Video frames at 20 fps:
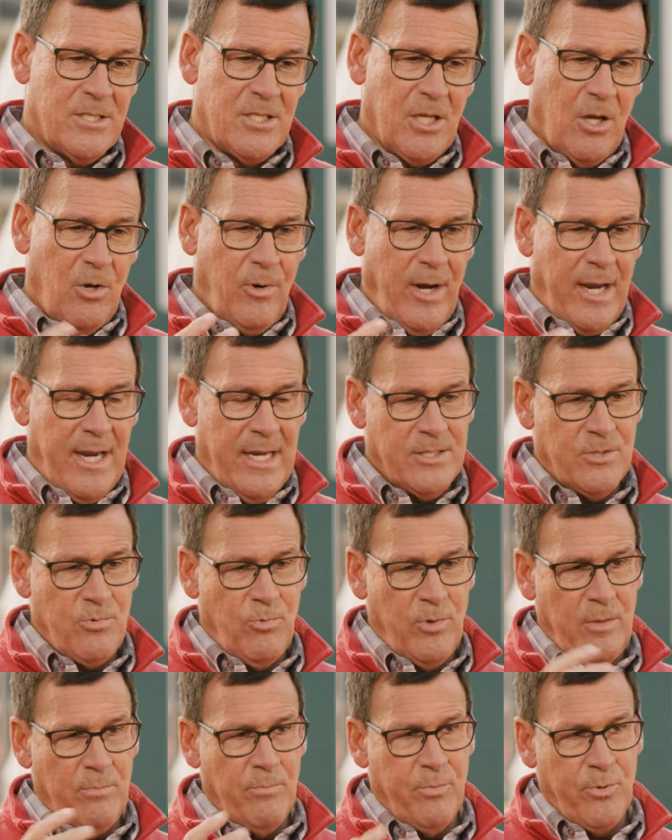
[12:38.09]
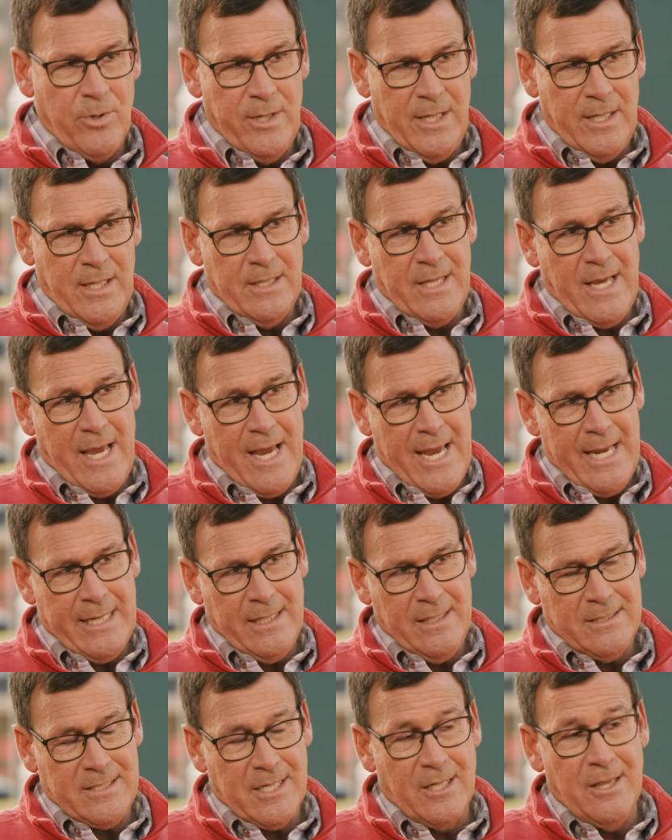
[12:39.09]
so as we bring
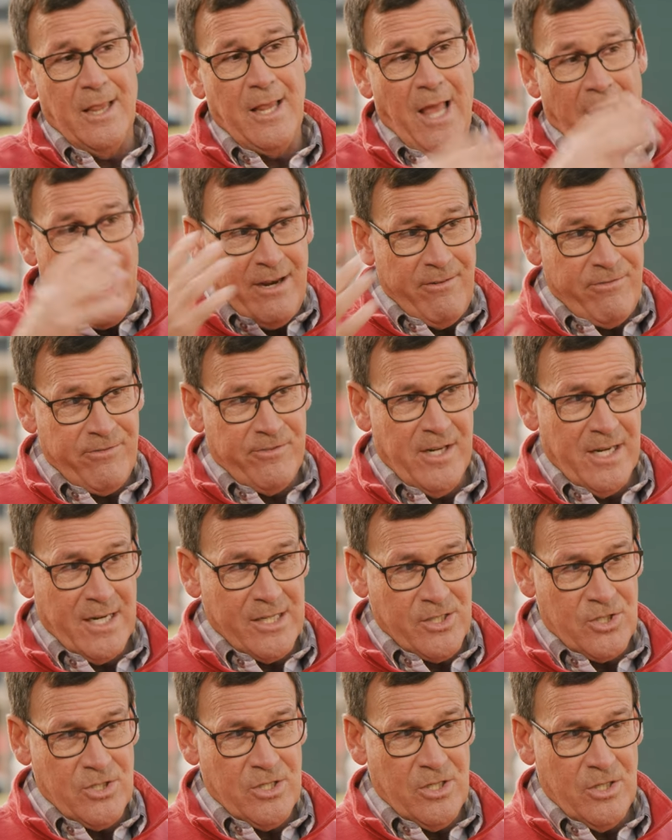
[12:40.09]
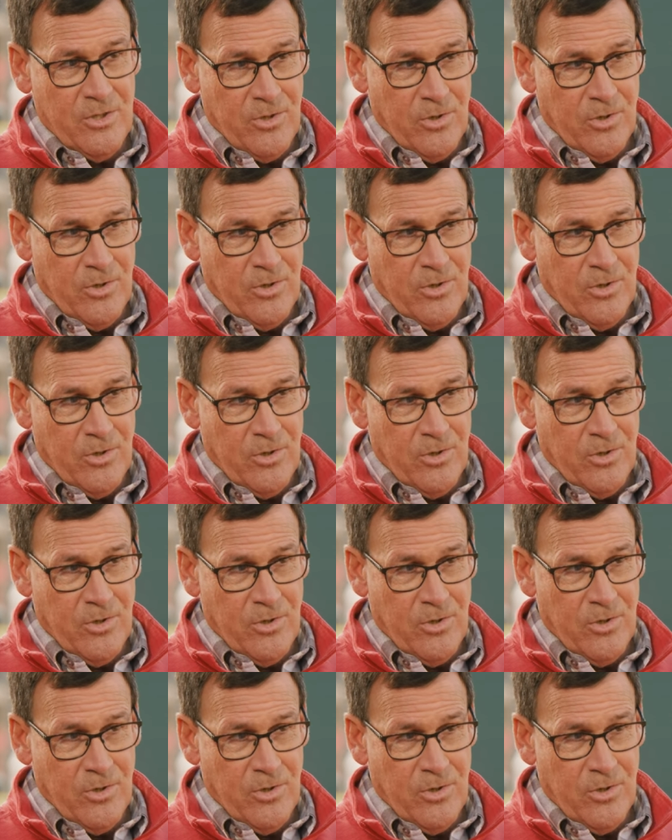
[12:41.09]
that to life next